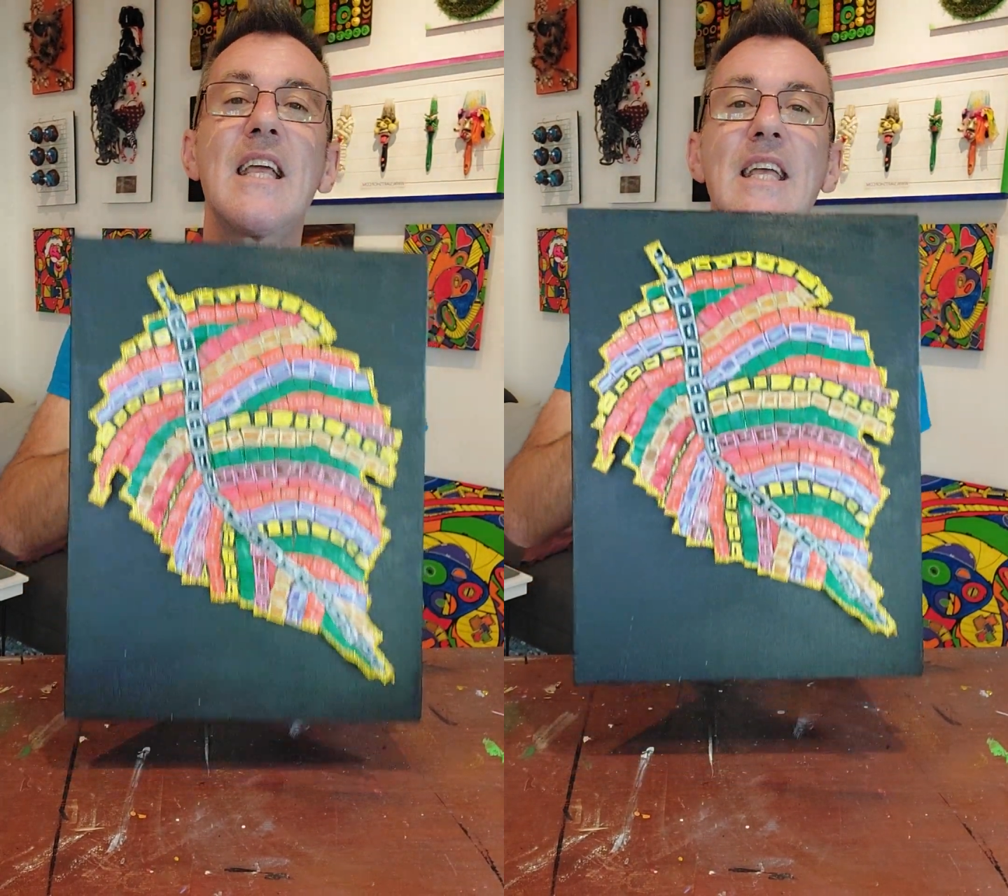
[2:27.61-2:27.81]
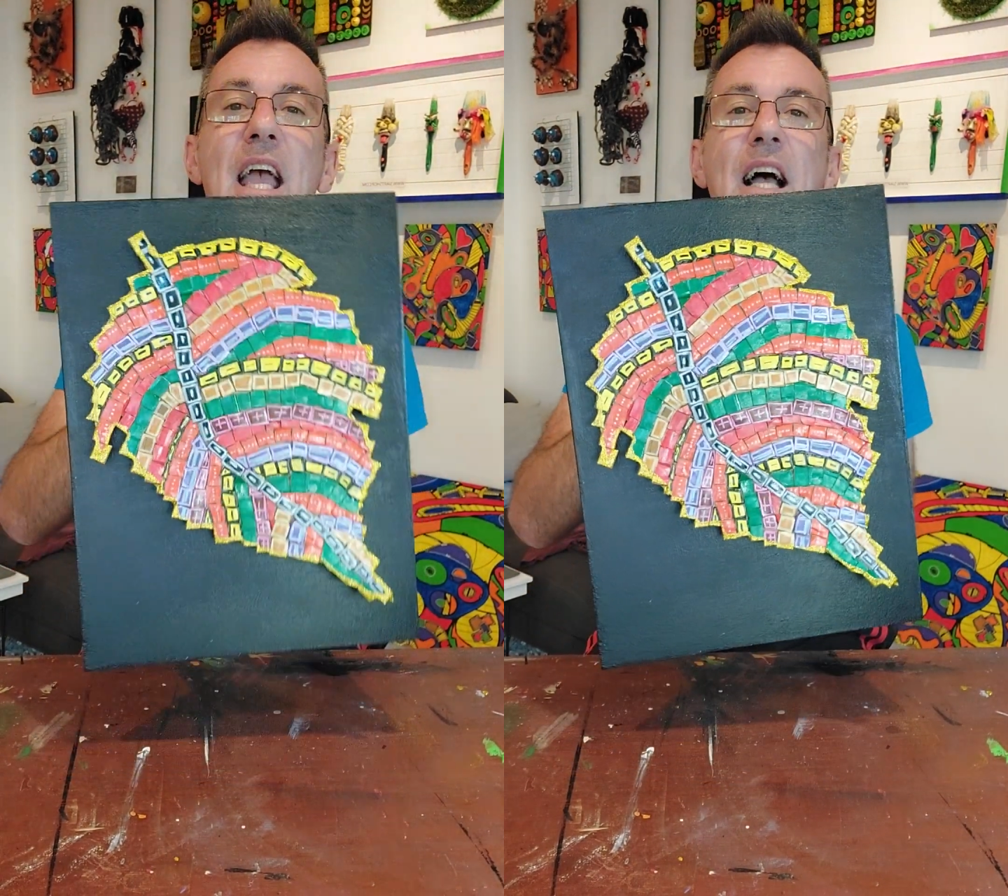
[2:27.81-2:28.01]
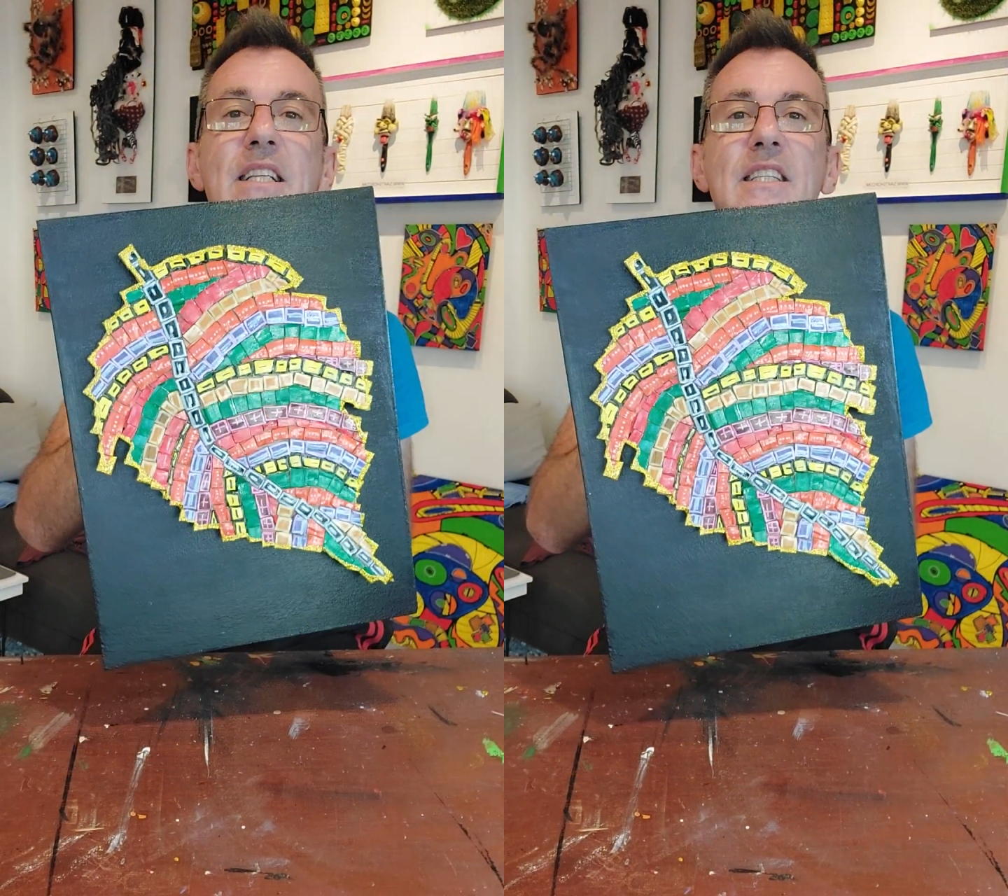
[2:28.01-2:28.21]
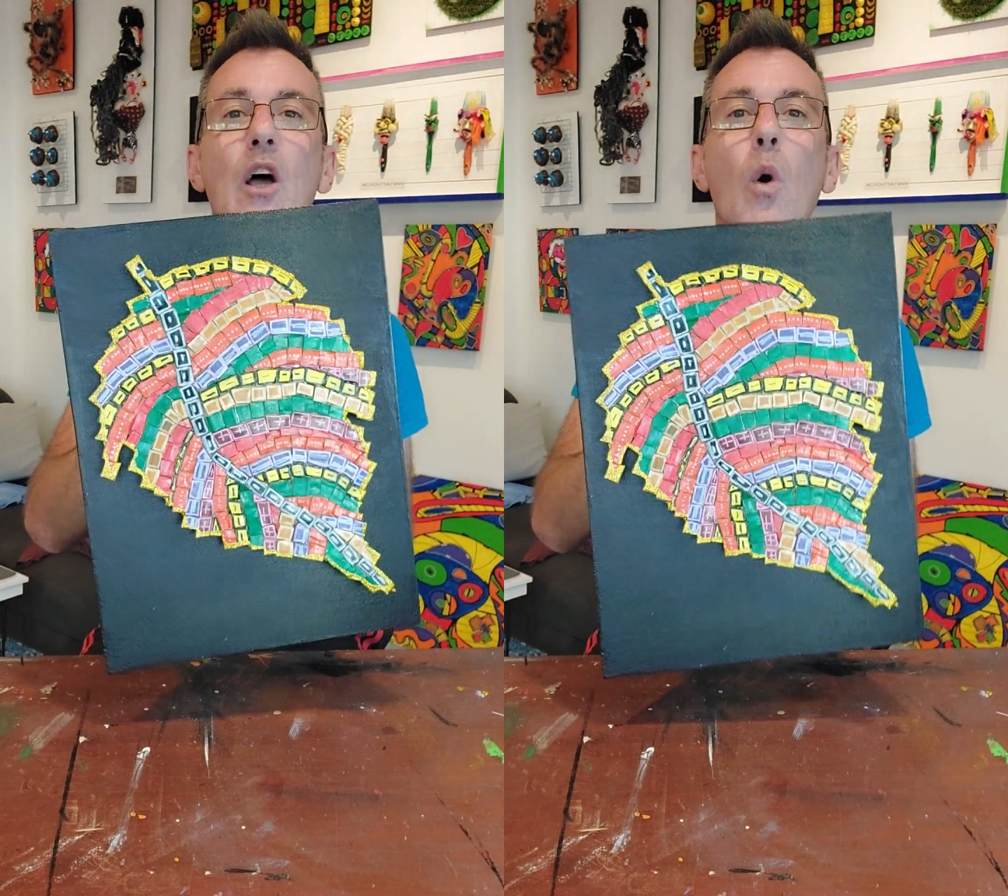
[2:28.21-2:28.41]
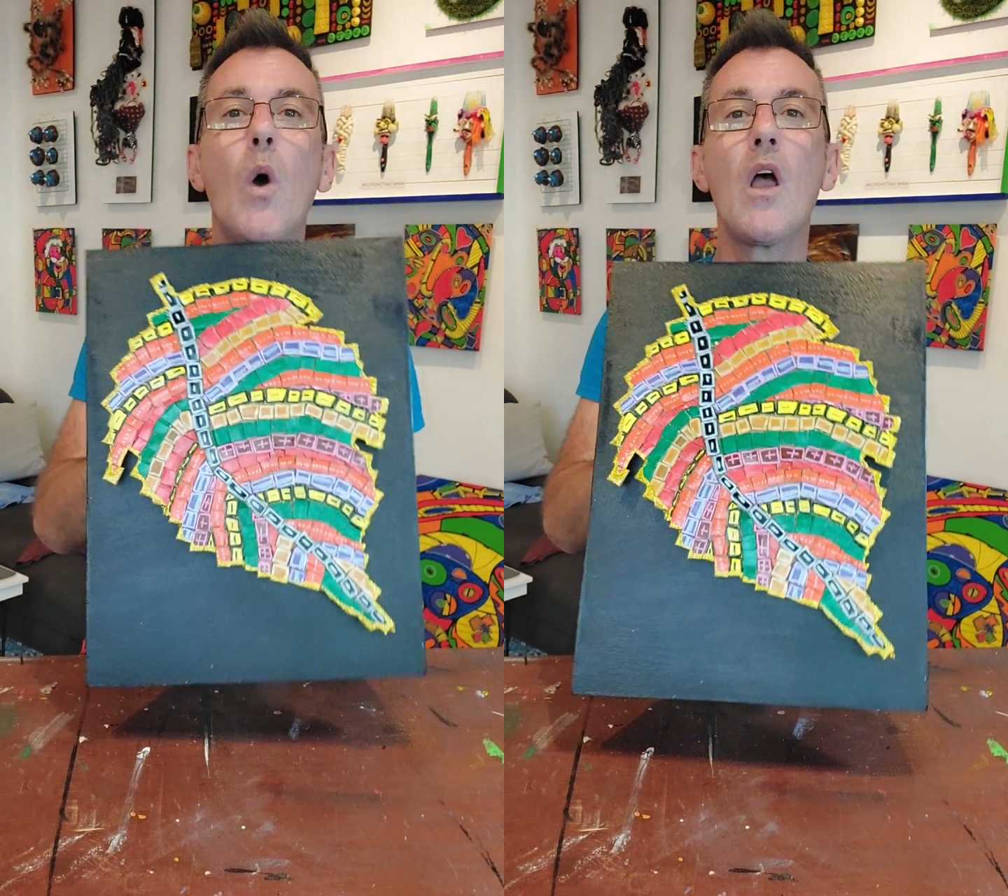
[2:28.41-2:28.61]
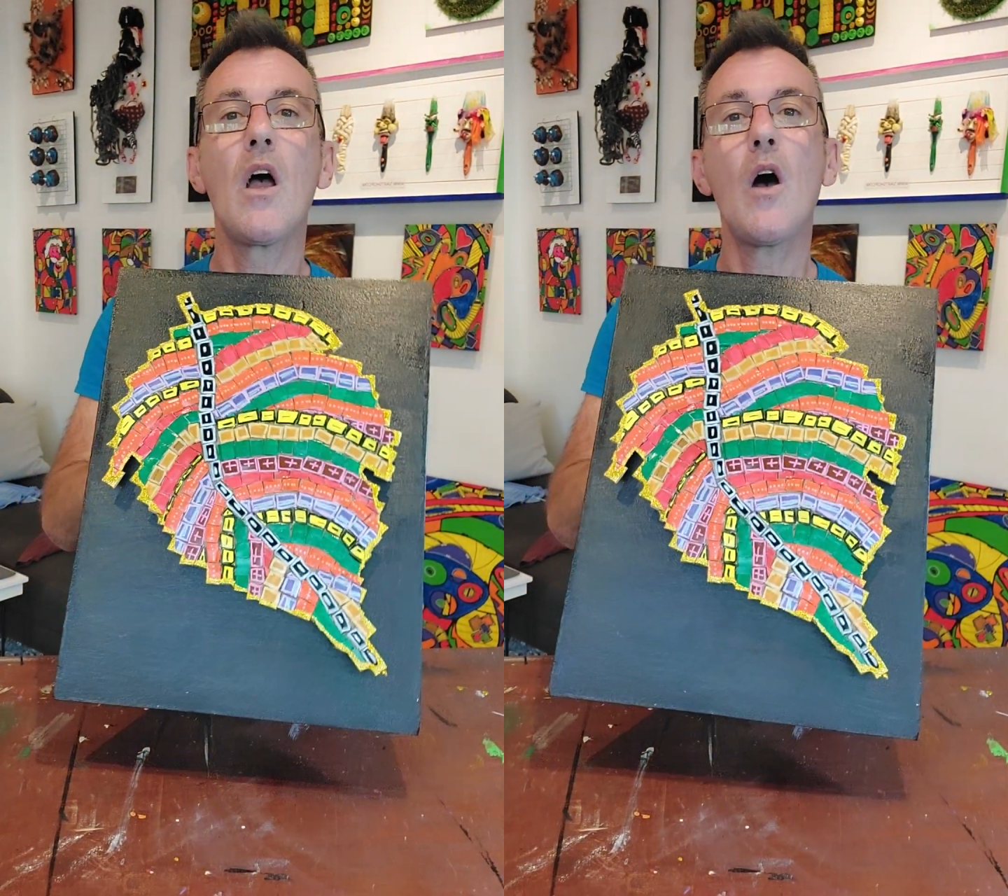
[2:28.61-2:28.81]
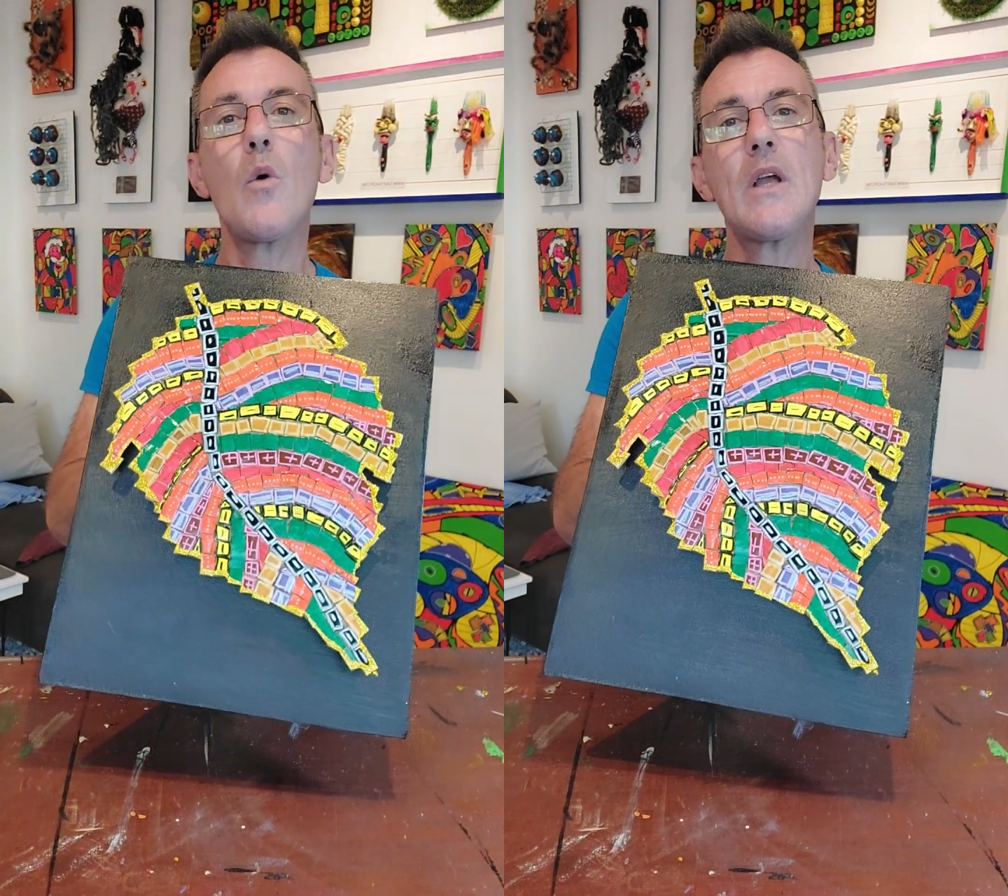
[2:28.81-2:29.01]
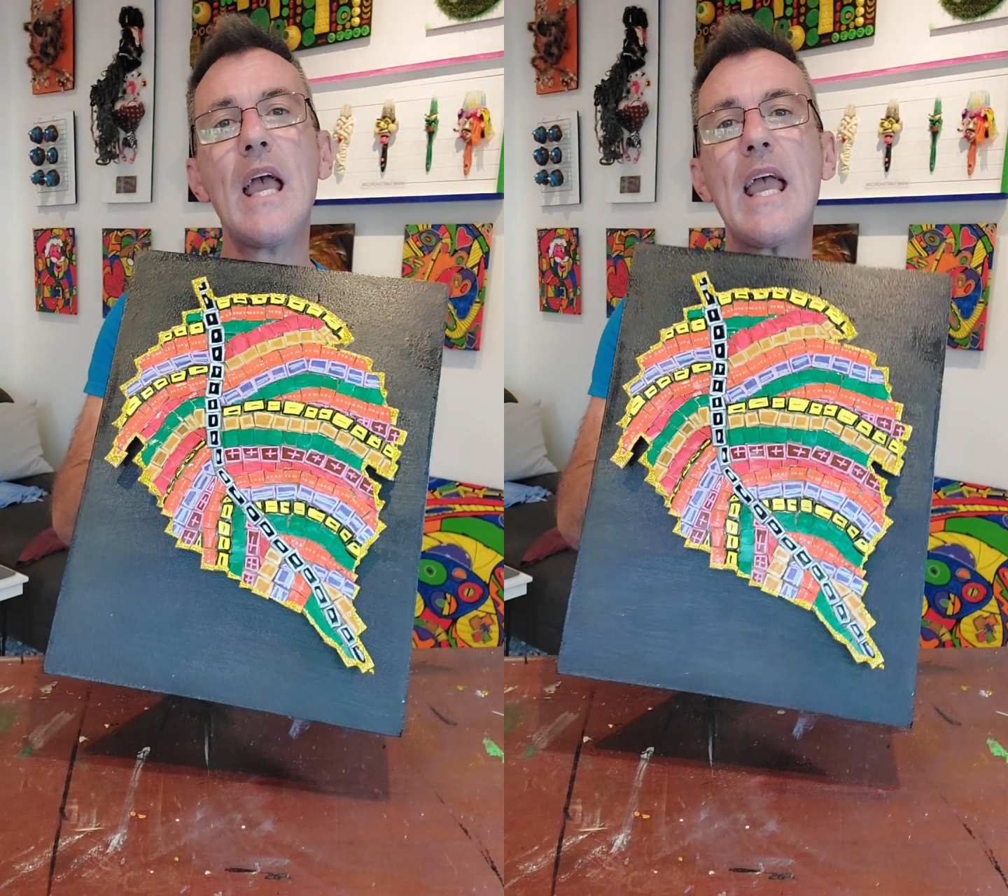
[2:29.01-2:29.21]
Yeah, so,
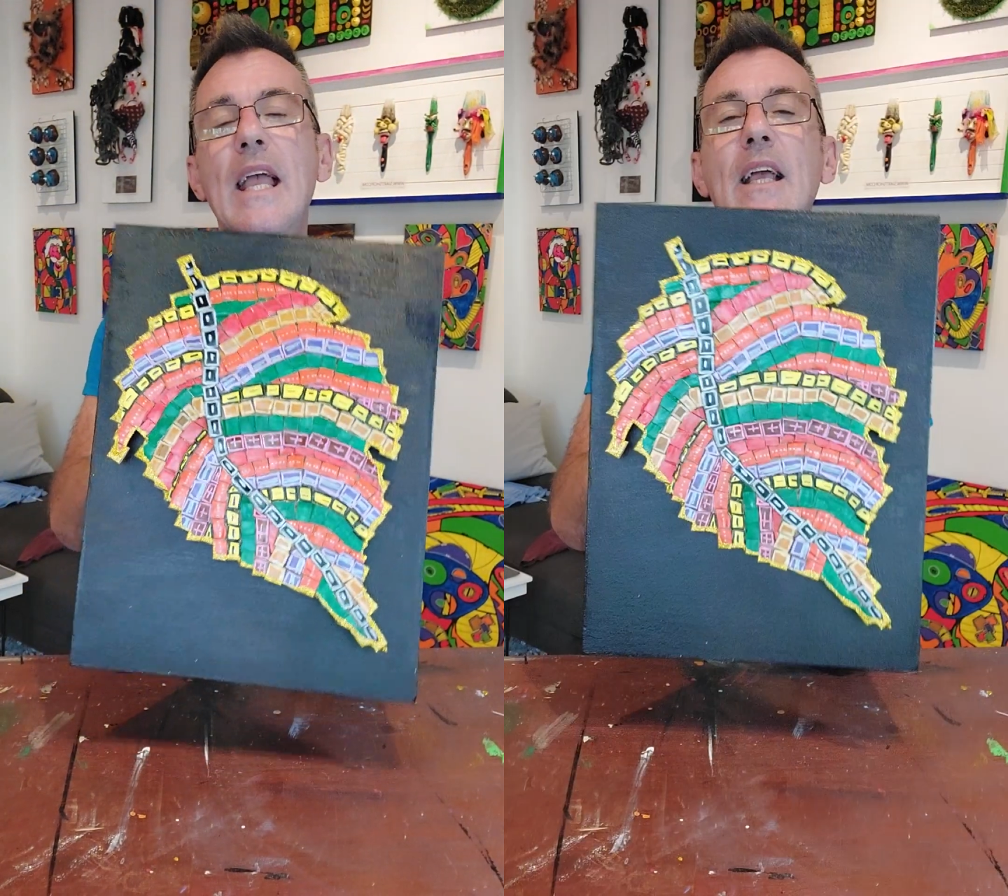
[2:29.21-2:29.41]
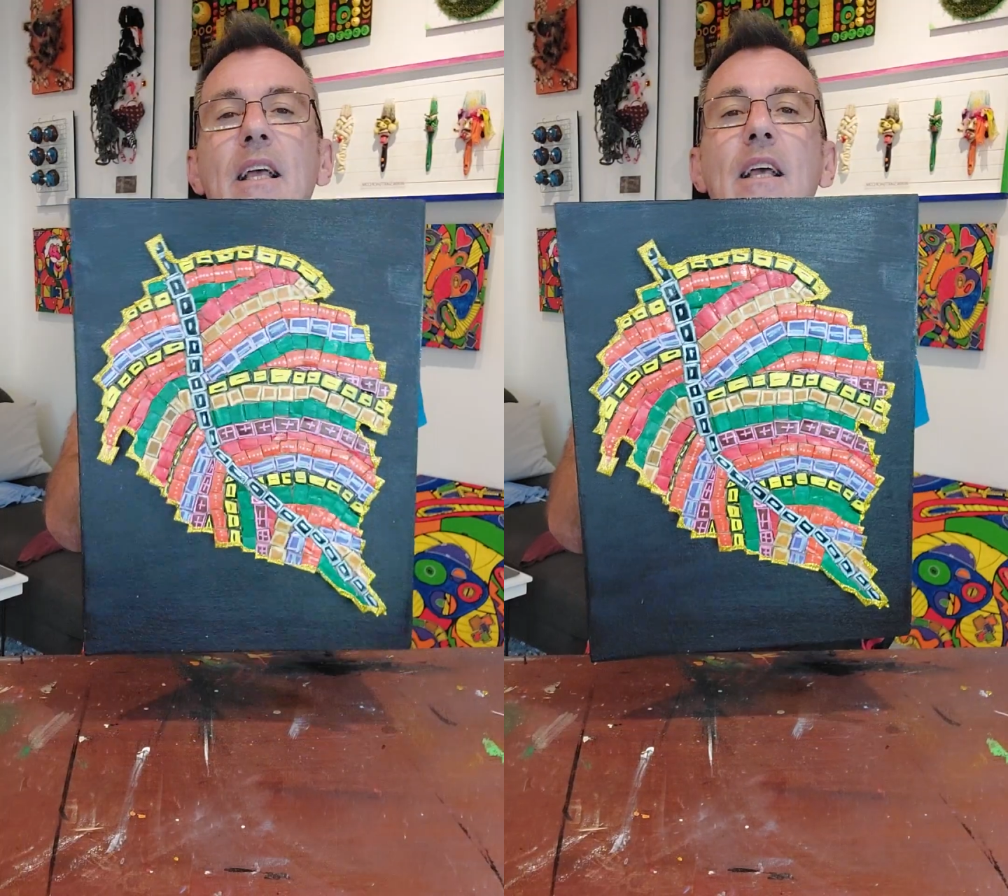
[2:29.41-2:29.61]
okay.